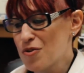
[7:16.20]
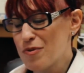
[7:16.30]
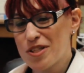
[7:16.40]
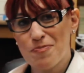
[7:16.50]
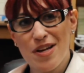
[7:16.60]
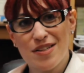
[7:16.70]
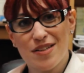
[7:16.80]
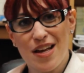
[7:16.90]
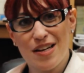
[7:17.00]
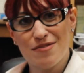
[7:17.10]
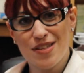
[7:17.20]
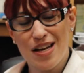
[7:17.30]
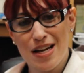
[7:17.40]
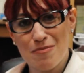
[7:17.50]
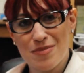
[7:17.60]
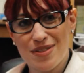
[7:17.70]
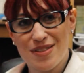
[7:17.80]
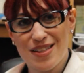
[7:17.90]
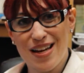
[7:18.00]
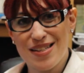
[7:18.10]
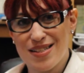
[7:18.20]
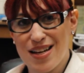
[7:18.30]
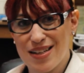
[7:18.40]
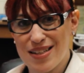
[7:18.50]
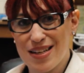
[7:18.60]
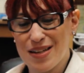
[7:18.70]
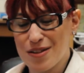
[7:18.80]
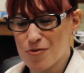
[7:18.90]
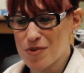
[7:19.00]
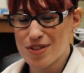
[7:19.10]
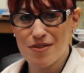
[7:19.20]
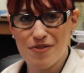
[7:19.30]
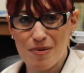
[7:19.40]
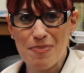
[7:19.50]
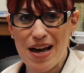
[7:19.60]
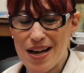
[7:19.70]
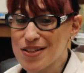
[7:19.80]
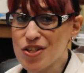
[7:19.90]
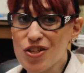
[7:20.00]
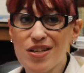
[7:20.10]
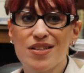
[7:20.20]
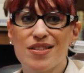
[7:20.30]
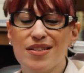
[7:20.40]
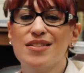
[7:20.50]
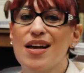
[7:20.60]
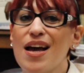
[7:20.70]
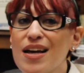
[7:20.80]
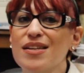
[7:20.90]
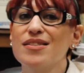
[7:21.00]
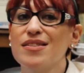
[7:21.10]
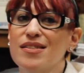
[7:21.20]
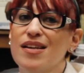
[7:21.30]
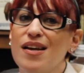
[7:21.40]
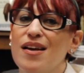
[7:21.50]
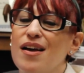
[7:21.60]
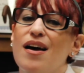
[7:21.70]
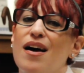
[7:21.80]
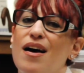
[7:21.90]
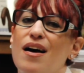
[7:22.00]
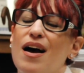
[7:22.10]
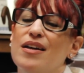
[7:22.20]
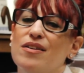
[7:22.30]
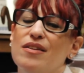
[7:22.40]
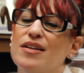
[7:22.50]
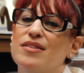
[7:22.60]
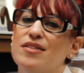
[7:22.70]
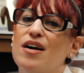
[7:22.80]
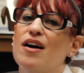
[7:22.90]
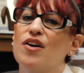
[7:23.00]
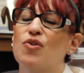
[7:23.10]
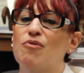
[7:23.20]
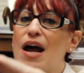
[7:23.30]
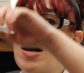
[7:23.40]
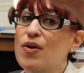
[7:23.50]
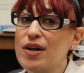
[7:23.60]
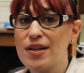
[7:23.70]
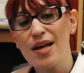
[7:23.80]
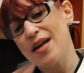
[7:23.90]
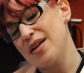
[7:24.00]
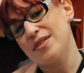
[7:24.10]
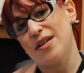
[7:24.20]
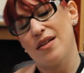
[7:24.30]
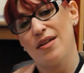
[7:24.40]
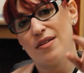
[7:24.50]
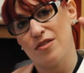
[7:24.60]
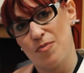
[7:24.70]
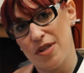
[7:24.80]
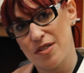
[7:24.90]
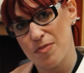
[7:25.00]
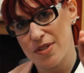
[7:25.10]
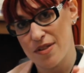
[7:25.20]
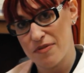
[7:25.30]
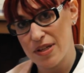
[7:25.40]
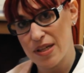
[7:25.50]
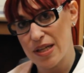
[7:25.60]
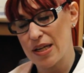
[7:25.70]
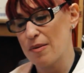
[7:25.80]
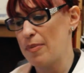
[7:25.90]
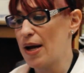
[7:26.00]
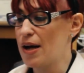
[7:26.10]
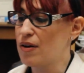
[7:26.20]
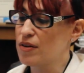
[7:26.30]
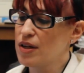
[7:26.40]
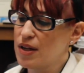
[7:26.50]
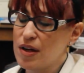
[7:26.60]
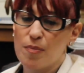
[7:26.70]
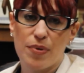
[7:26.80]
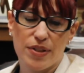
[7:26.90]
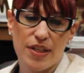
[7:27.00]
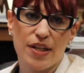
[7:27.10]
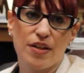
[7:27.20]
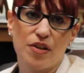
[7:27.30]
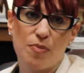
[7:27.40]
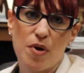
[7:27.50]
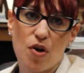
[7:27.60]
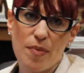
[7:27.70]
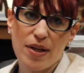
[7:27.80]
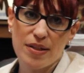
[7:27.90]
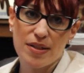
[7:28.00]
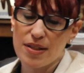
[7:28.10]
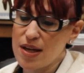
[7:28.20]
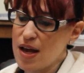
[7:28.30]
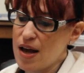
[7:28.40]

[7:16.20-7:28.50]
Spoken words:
We spend a lot of time dissecting specific passages in texts. I don't like to talk around a text. I like to speak specifically about particular moments.